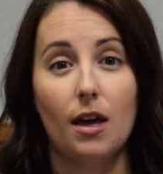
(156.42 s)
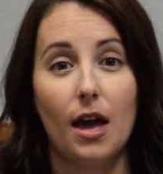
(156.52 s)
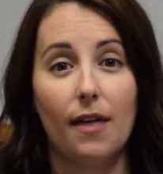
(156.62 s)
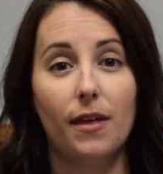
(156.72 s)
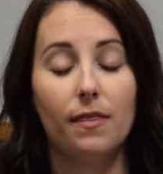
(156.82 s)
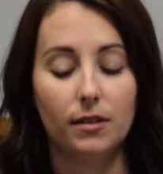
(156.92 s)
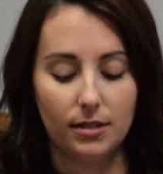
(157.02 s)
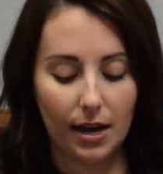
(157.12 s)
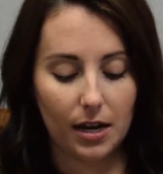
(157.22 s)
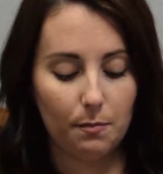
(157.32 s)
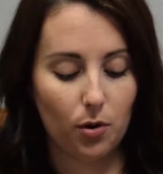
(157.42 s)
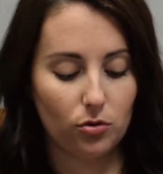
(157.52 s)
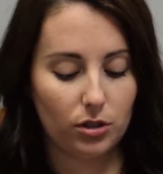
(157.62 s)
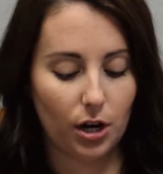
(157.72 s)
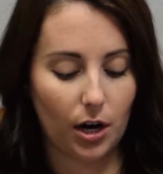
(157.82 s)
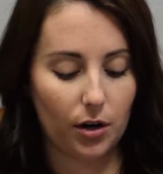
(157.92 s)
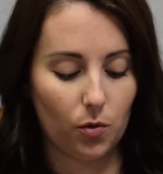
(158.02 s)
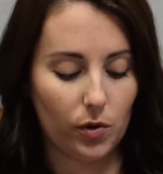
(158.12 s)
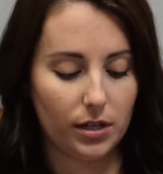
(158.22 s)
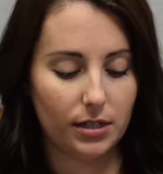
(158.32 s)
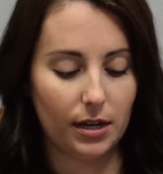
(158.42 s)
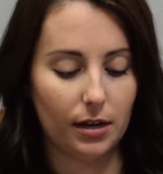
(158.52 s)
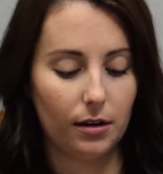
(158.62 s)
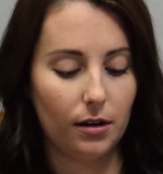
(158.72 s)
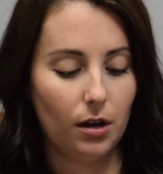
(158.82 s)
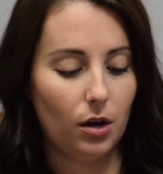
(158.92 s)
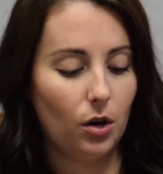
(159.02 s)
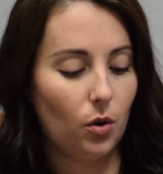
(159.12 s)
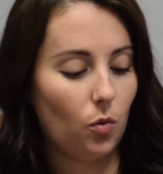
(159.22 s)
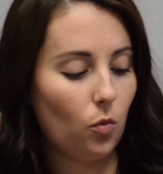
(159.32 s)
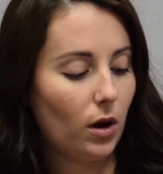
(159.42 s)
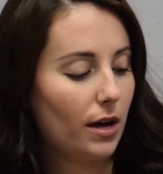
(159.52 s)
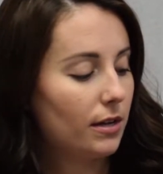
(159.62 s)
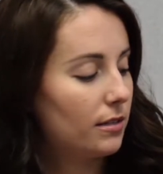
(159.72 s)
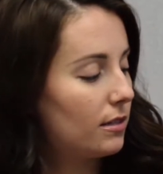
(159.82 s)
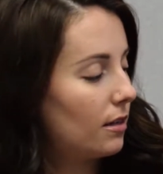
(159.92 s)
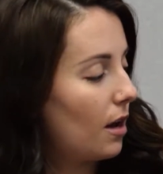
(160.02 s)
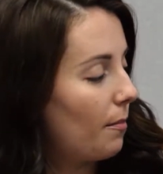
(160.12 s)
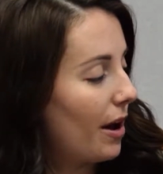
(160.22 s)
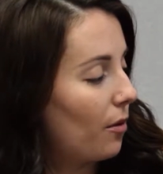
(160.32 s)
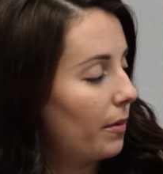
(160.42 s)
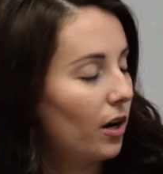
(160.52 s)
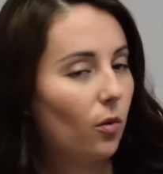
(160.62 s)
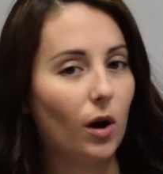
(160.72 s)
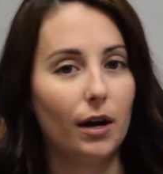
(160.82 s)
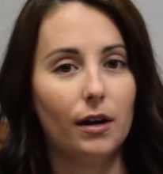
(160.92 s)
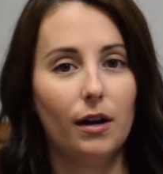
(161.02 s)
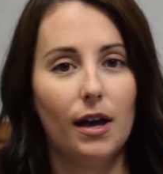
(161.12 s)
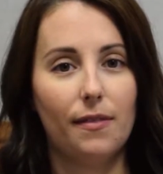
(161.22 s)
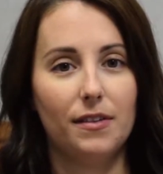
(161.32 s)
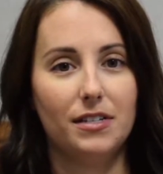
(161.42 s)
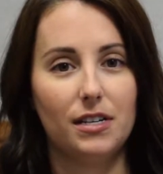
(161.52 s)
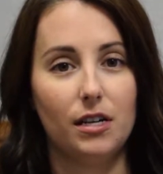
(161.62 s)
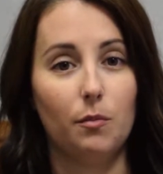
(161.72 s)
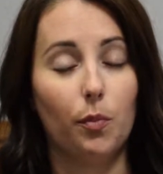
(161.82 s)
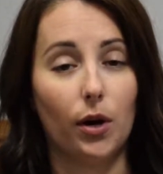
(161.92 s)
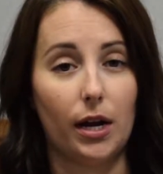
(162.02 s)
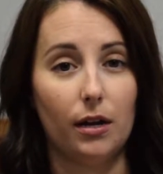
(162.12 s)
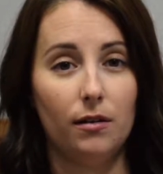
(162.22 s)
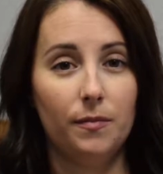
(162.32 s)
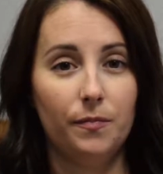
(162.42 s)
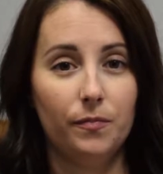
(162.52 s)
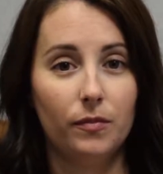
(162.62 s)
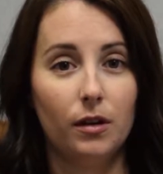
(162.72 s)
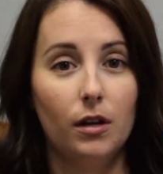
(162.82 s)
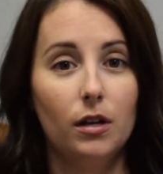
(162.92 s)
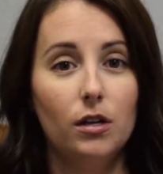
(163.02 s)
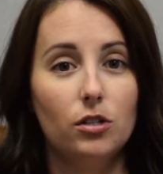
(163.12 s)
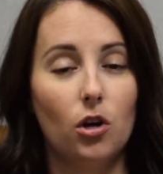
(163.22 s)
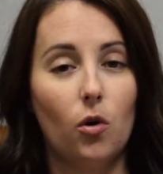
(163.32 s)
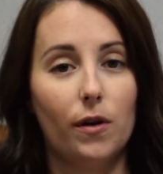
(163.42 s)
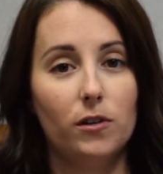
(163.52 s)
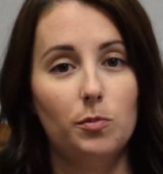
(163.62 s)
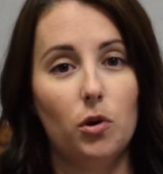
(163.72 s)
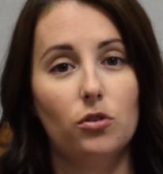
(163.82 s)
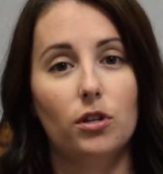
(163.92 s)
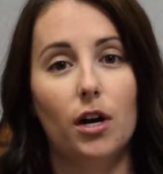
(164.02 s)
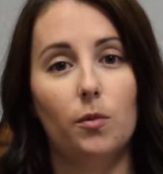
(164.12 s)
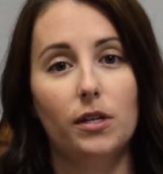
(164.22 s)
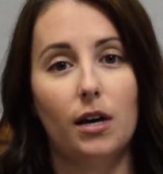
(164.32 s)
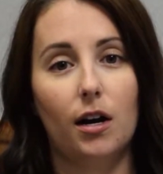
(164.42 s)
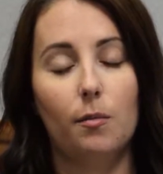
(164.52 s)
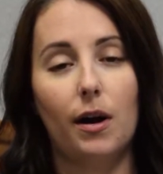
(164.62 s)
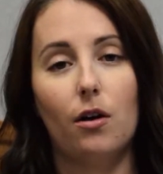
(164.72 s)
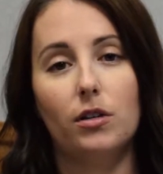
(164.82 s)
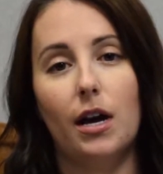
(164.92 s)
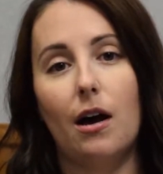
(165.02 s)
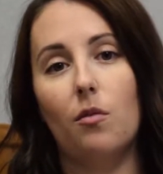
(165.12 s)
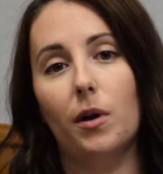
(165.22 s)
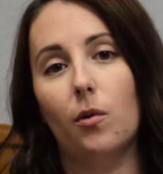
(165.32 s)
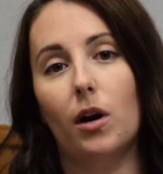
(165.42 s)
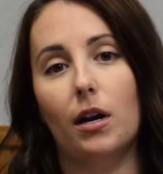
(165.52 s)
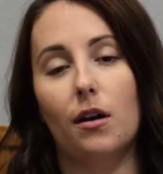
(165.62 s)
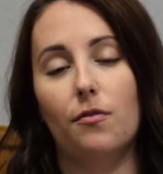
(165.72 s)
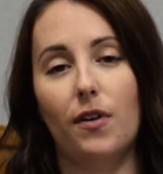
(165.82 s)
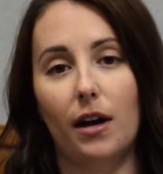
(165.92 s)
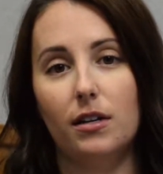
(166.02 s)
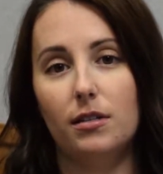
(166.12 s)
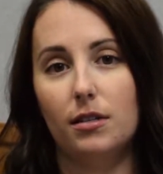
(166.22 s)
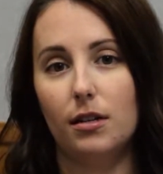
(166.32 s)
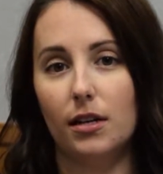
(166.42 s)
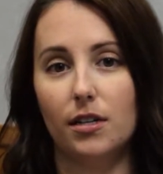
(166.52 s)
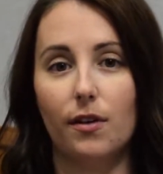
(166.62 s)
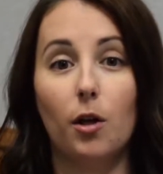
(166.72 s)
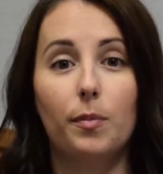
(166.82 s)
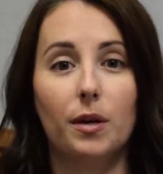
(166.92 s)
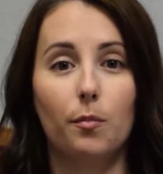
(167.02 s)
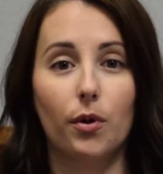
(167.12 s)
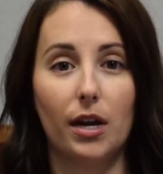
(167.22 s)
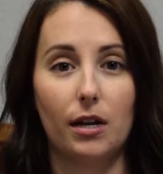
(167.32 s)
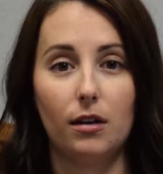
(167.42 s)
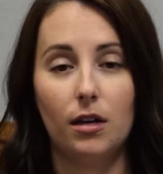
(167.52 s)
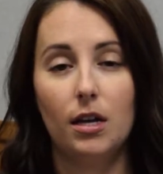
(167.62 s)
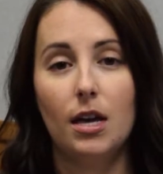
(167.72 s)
And then the second postcard we did was about marijuana and the teen brain. So in this postcard we talk about how marijuana affects a developing brain